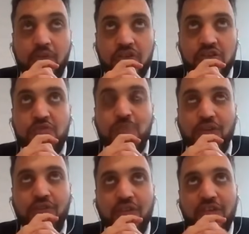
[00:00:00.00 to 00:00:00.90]
just because
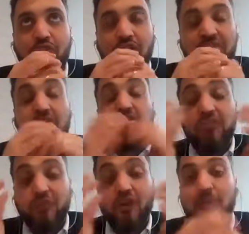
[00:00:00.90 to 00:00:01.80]
of the influence that this
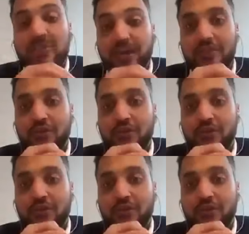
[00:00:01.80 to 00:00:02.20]
volume has had